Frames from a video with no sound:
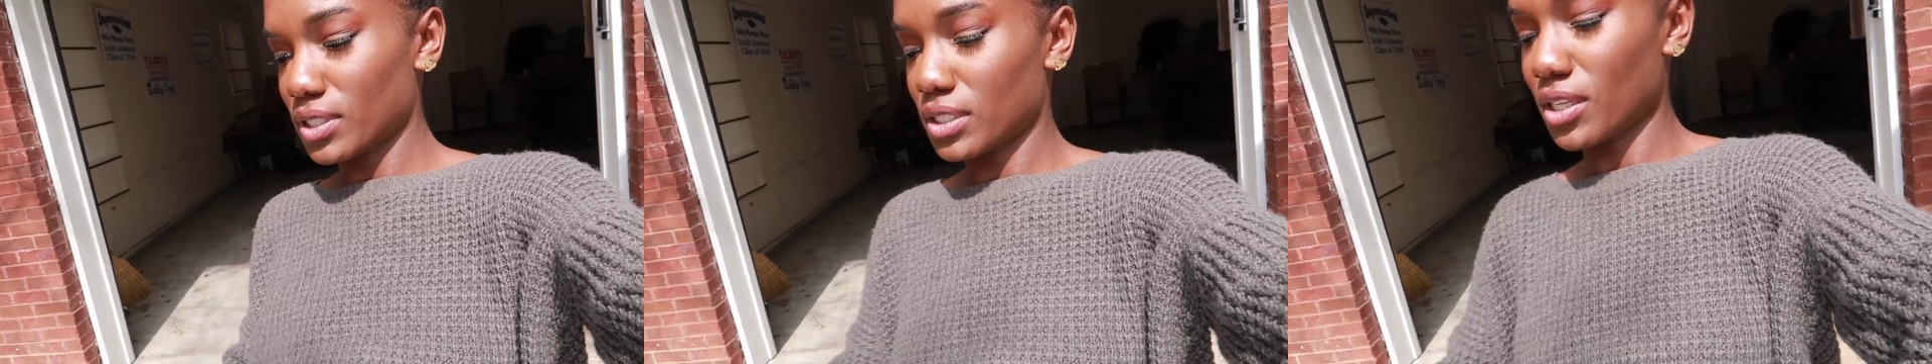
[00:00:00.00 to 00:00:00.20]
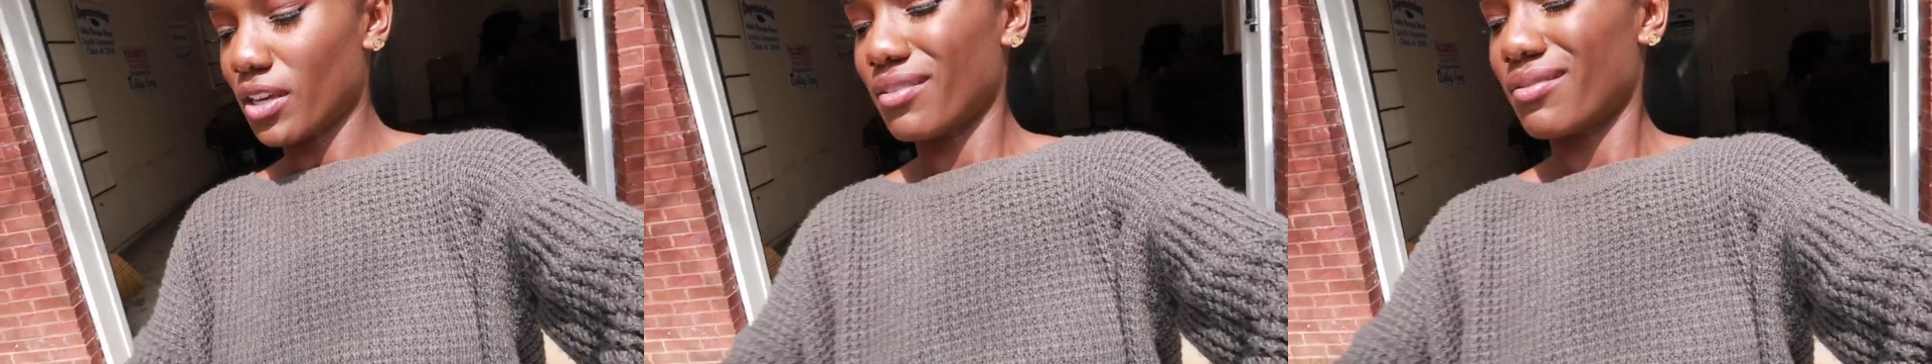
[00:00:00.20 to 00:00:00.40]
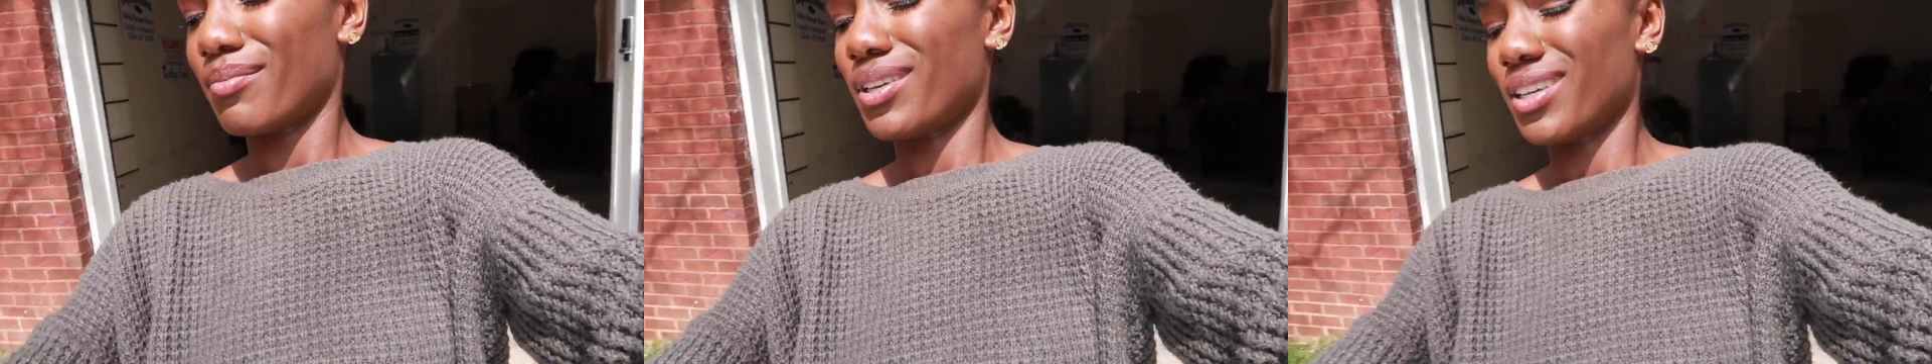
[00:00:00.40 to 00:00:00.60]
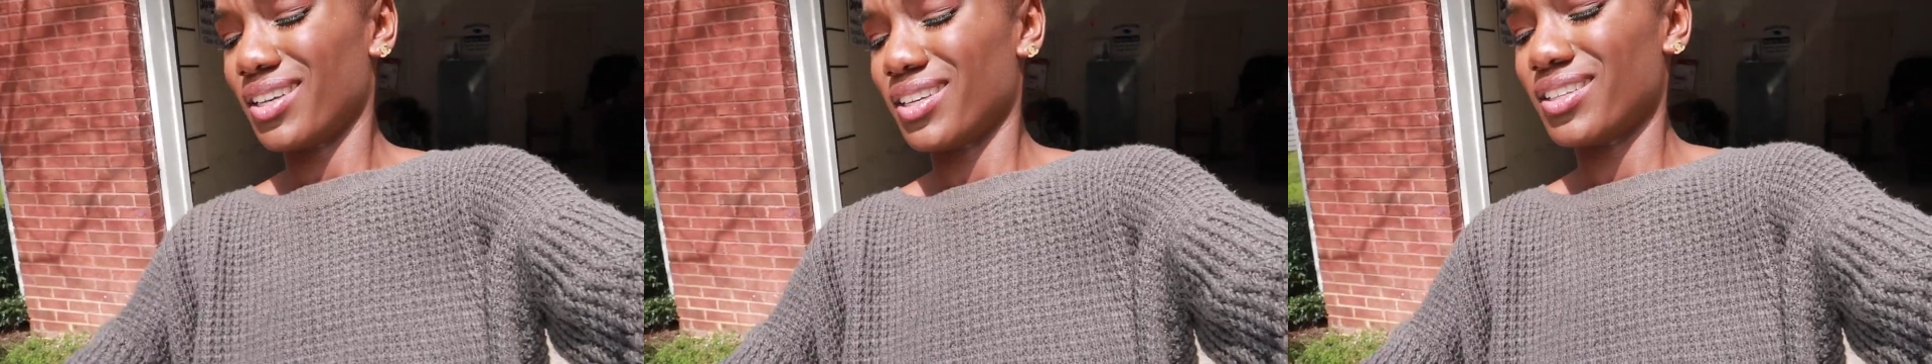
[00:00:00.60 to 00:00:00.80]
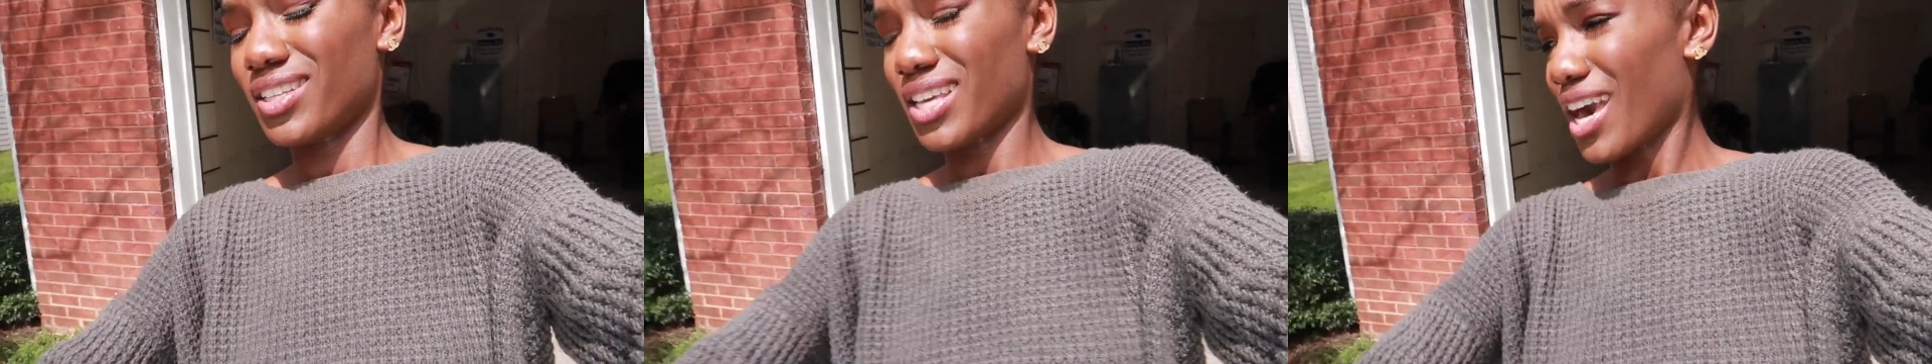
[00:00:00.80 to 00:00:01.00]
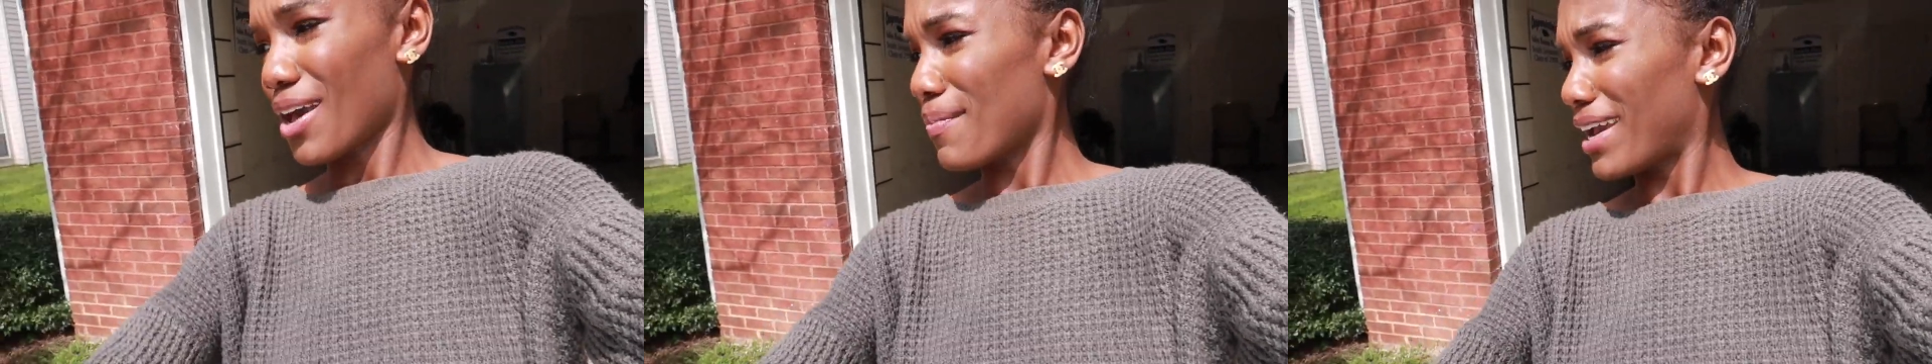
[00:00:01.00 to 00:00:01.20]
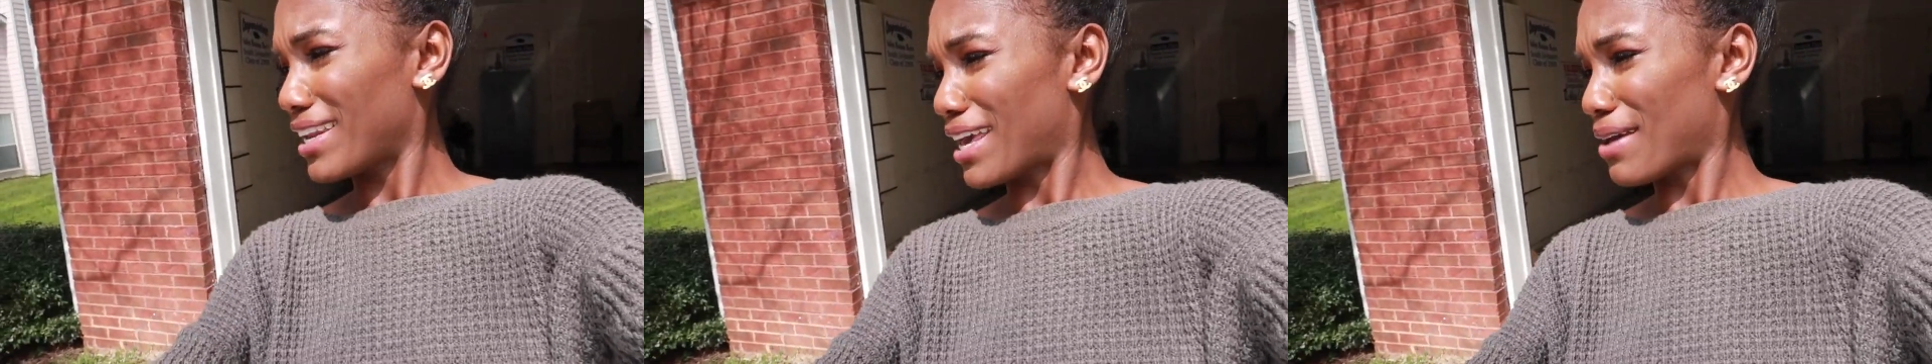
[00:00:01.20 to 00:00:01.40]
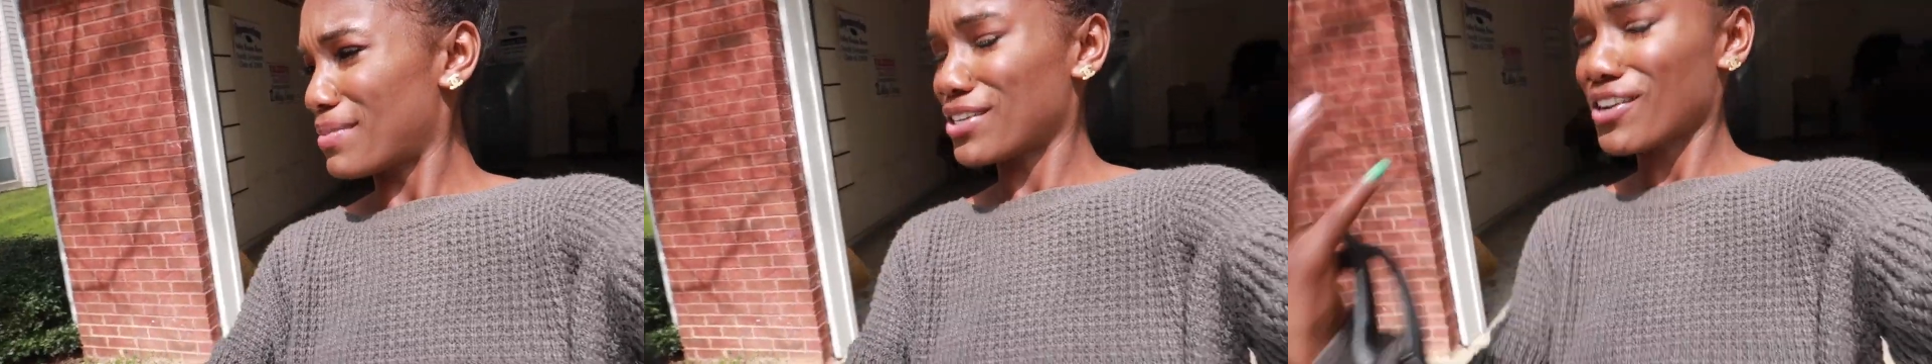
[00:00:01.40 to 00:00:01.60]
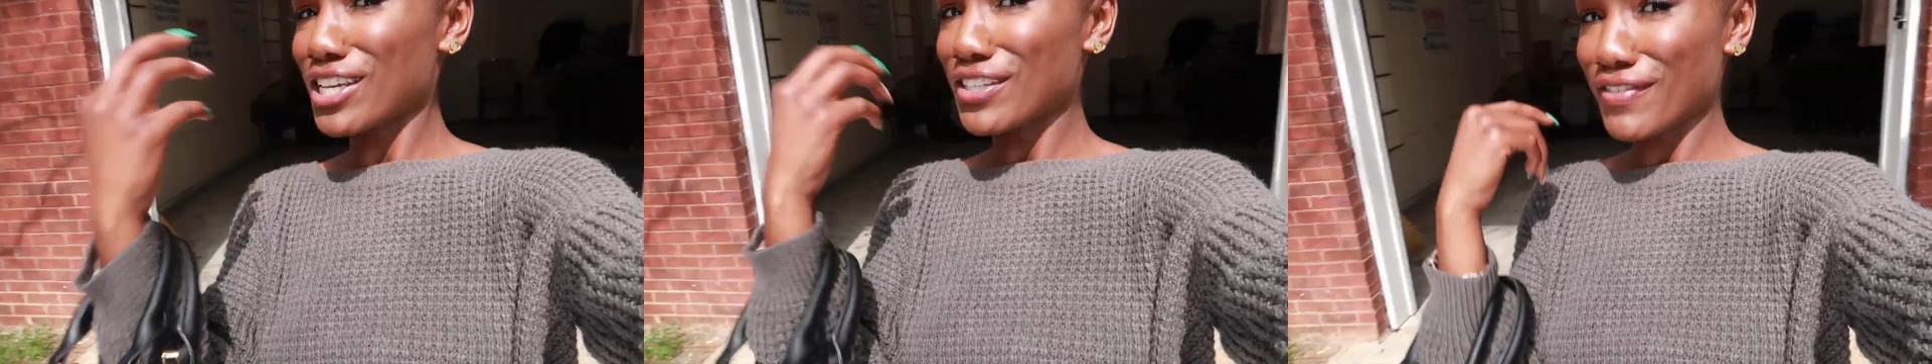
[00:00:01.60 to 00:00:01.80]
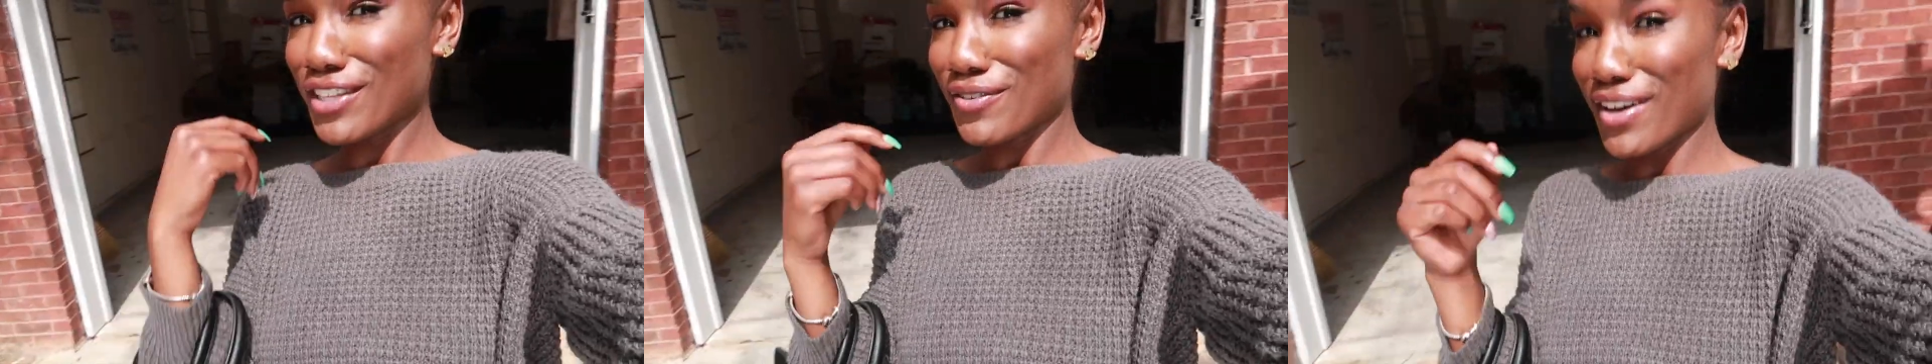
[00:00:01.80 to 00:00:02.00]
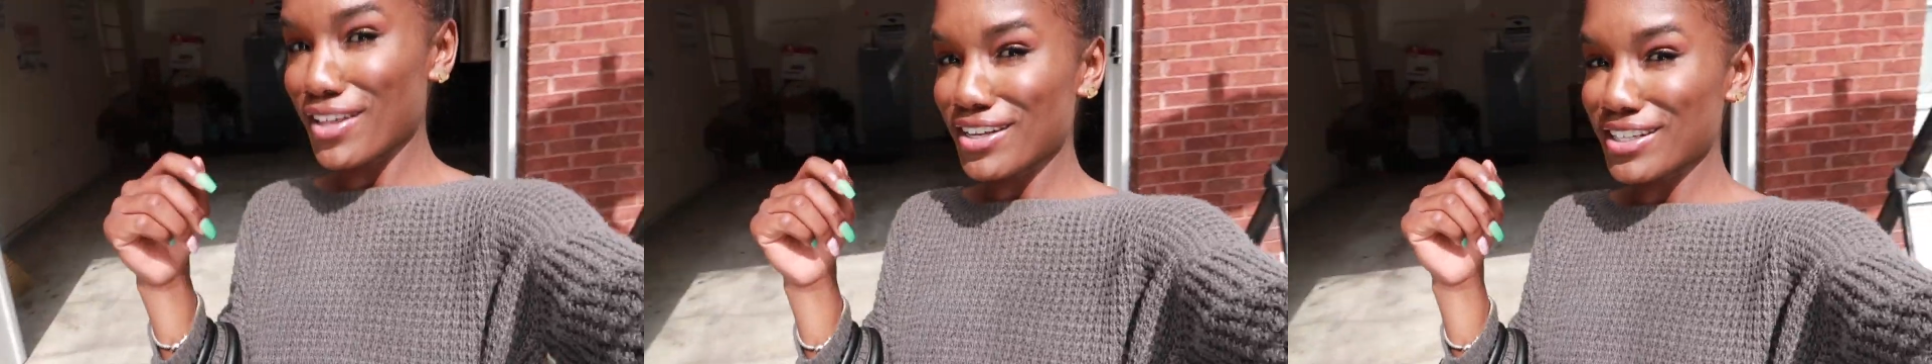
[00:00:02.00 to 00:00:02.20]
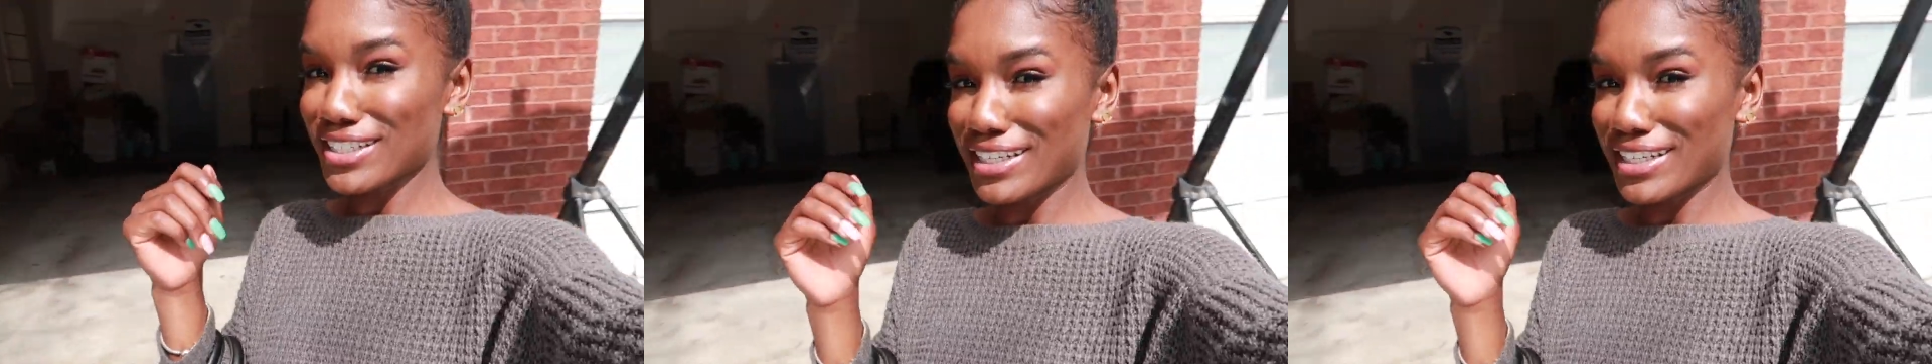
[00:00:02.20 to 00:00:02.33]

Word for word: and stuff, but I might not be dressed for the weather